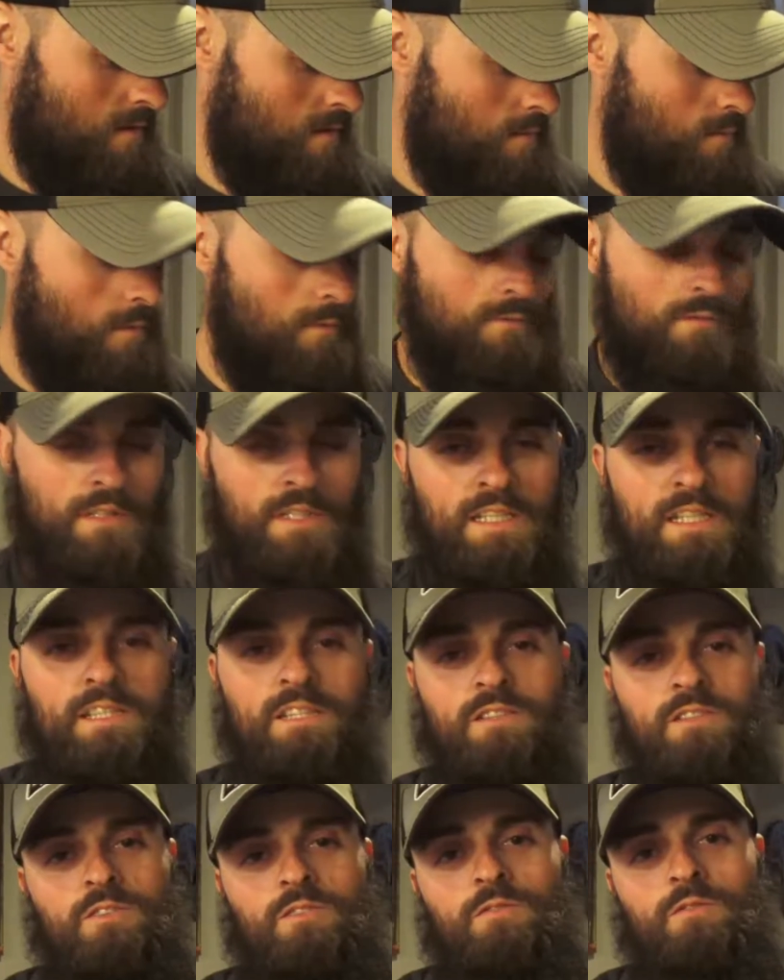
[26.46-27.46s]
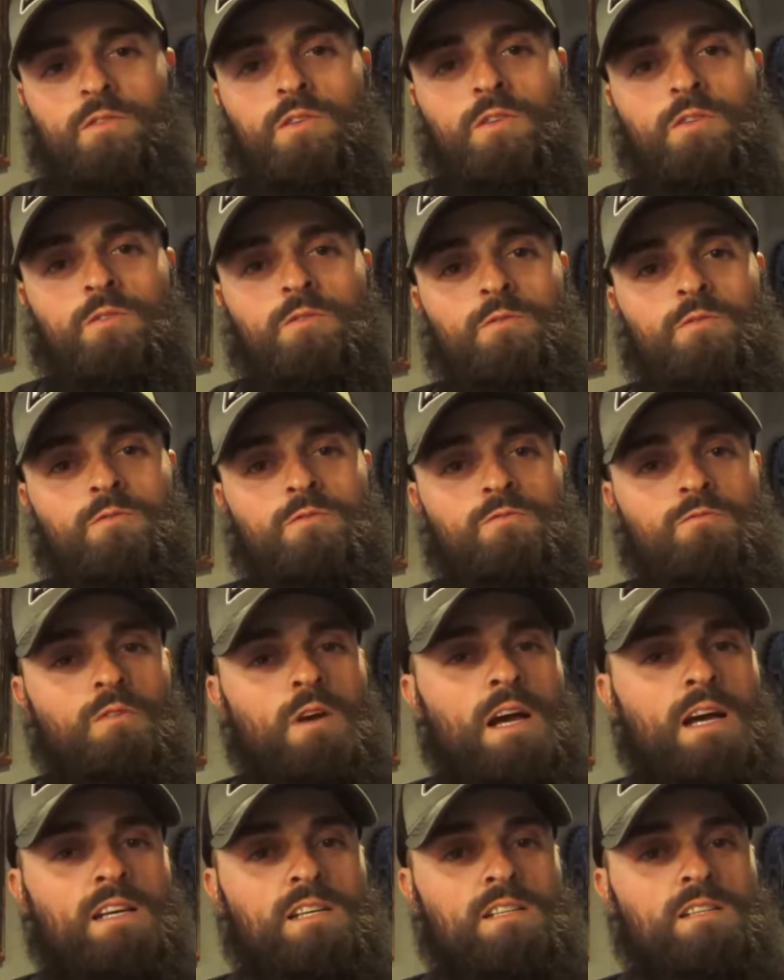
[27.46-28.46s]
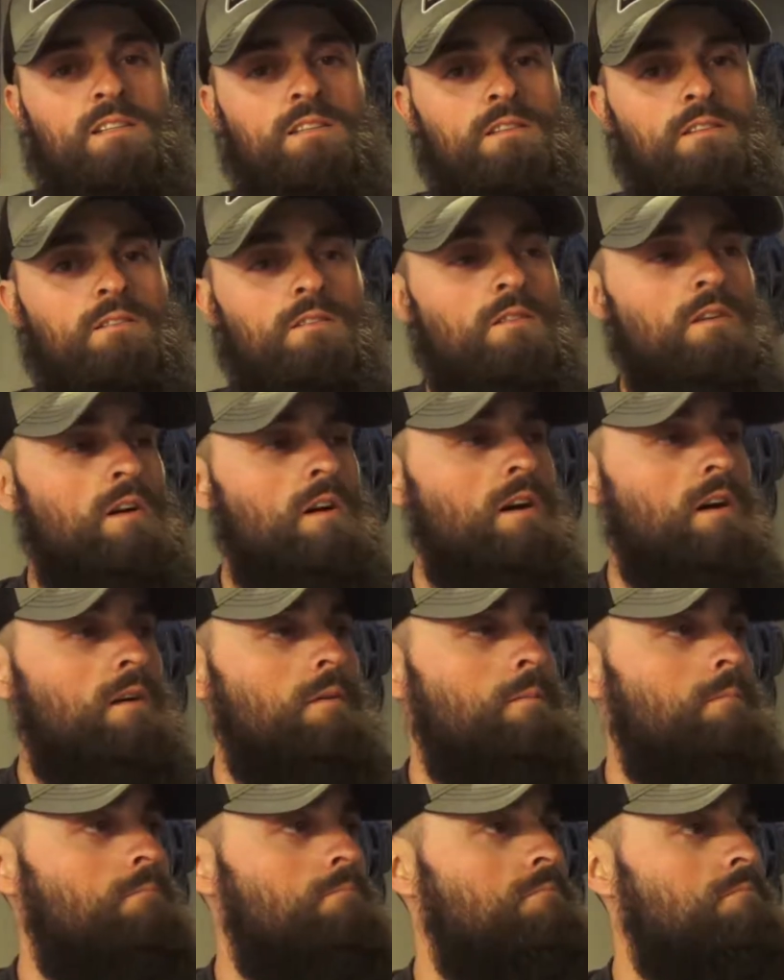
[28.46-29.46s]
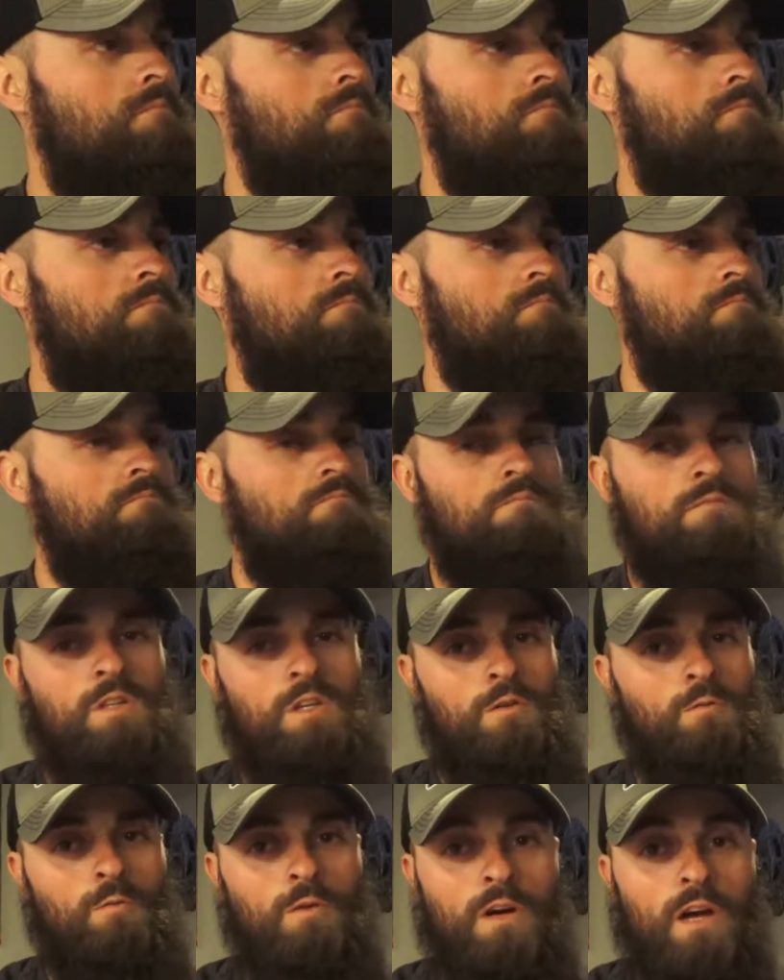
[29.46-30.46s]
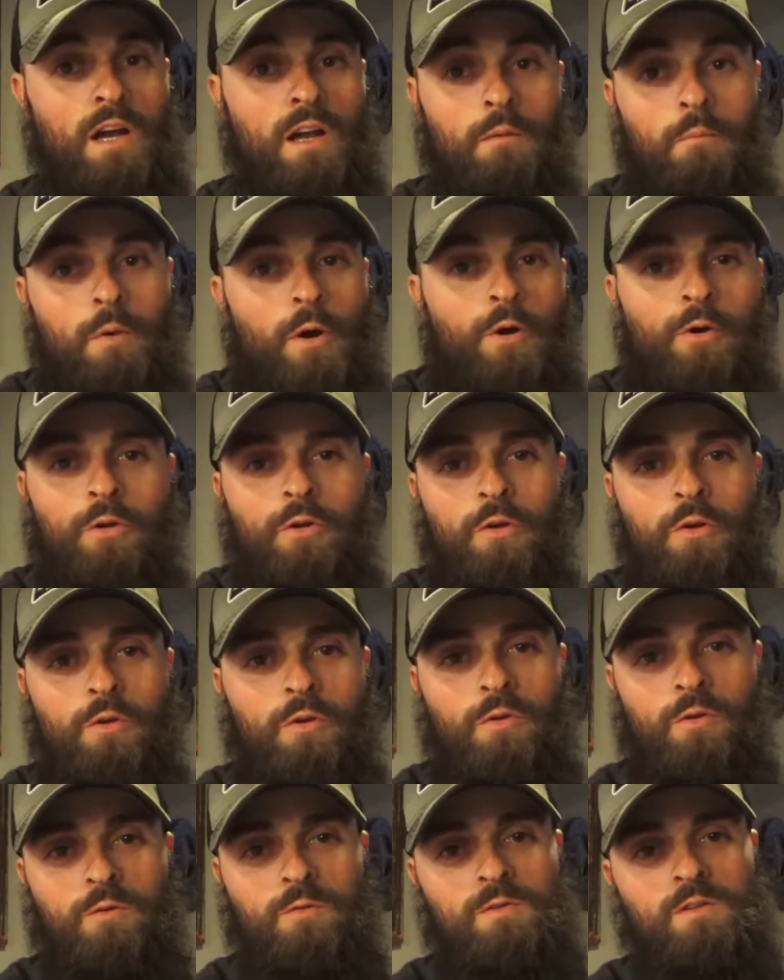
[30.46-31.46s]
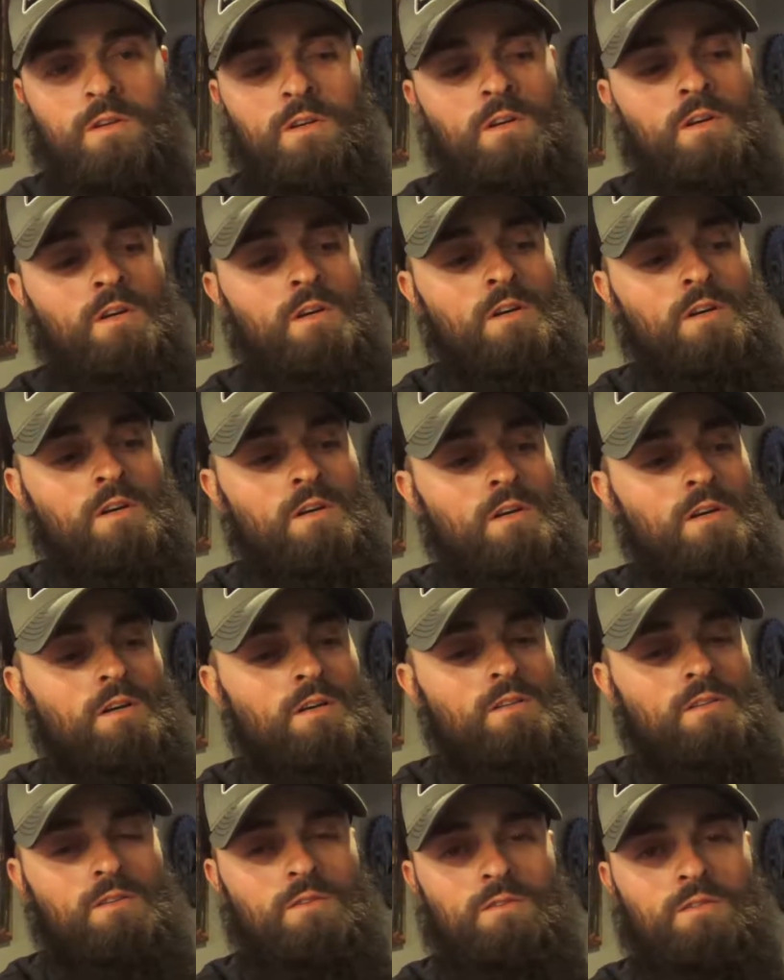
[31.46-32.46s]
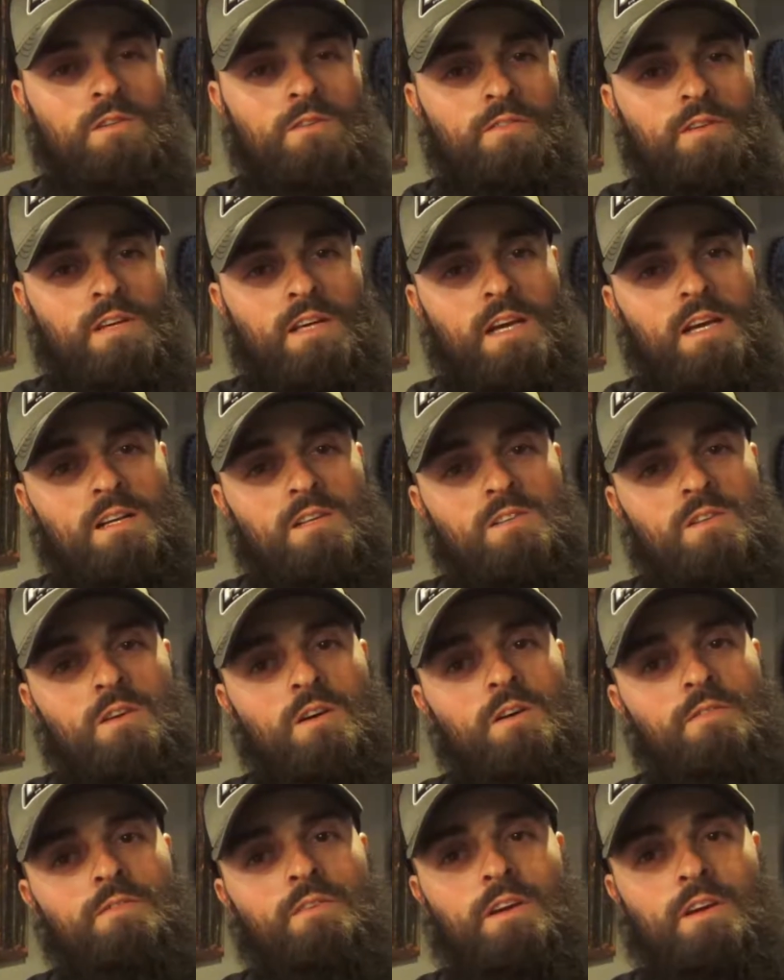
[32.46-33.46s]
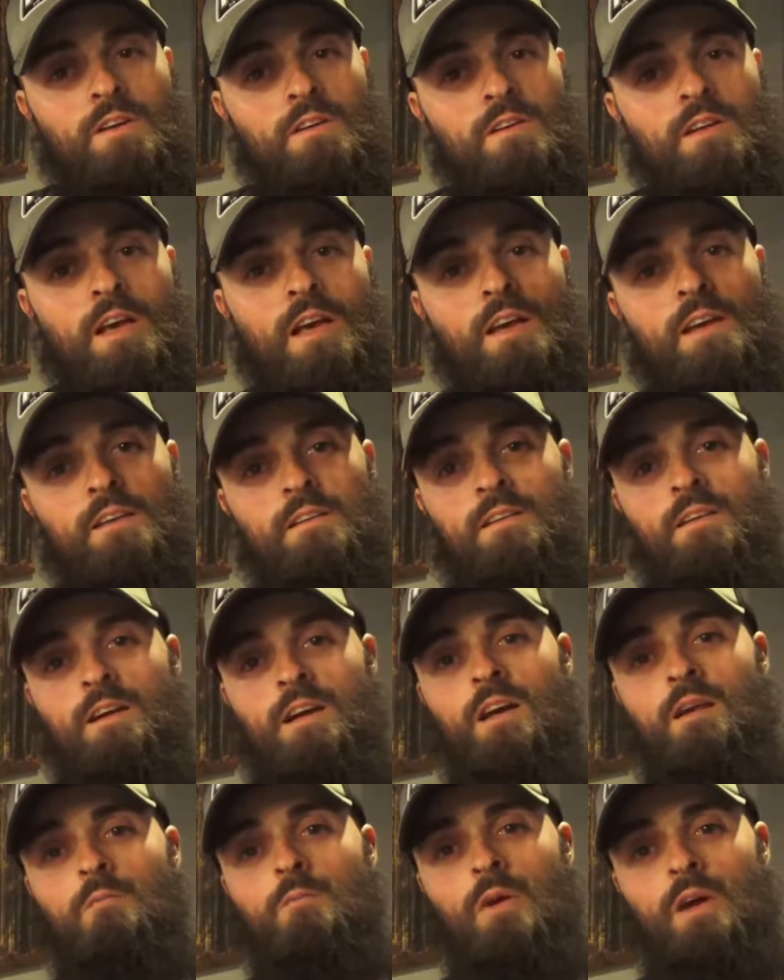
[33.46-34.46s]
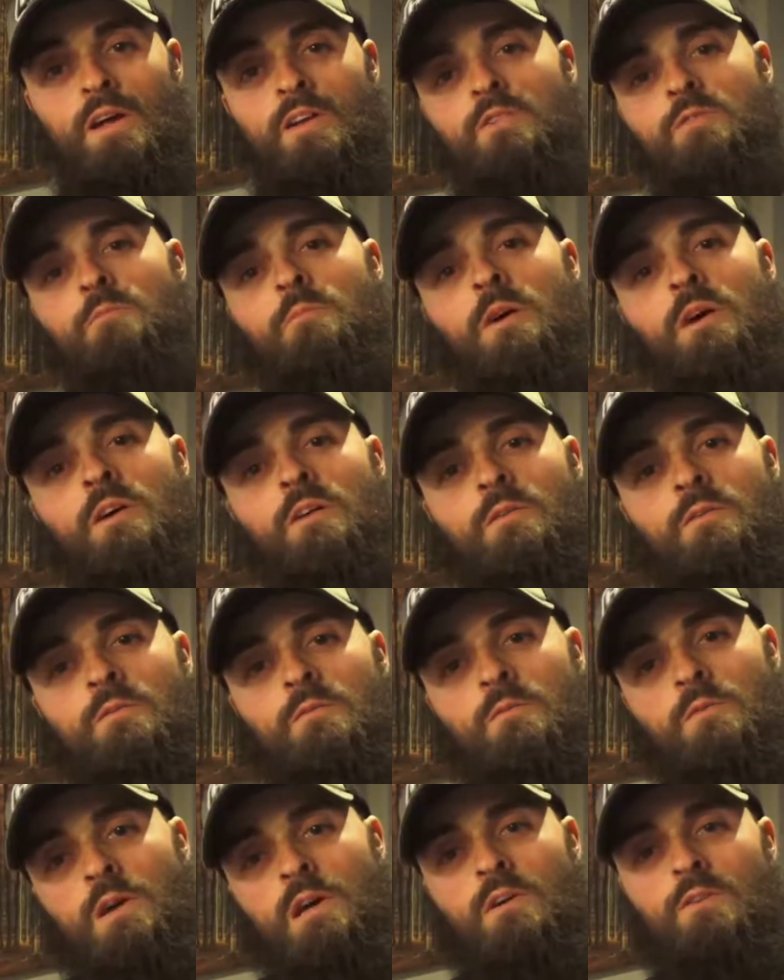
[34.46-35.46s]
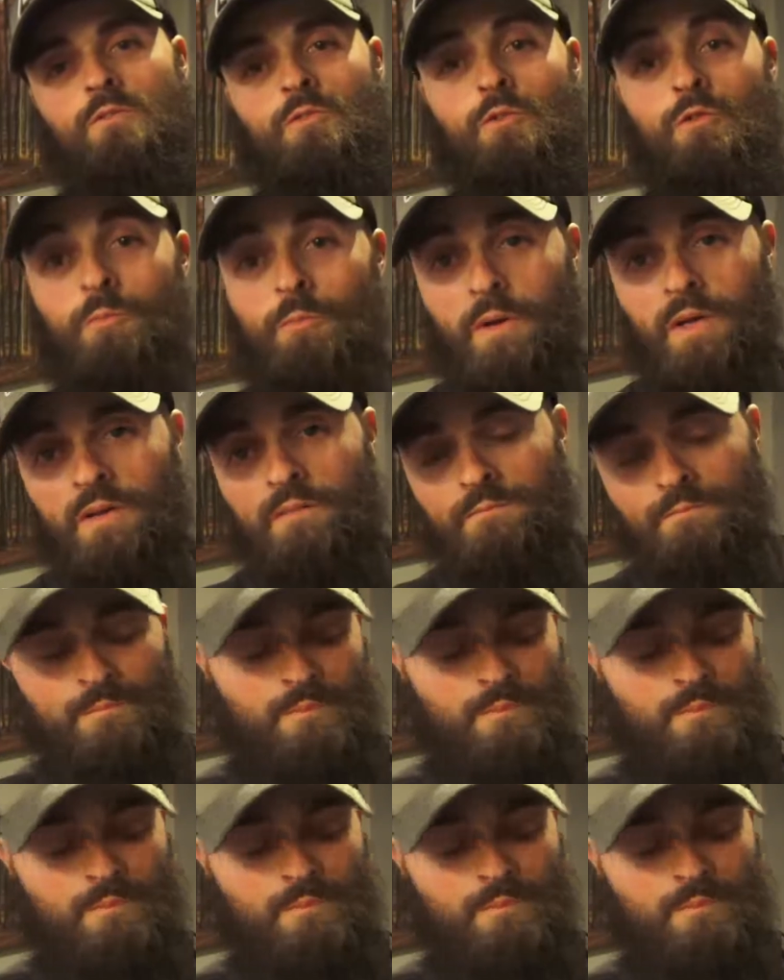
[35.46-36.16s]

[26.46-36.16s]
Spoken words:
release do you use, rest, what kind of bow do you use, certain stuff like that. So I figured, hey, I got a brand new bow, well, new to me.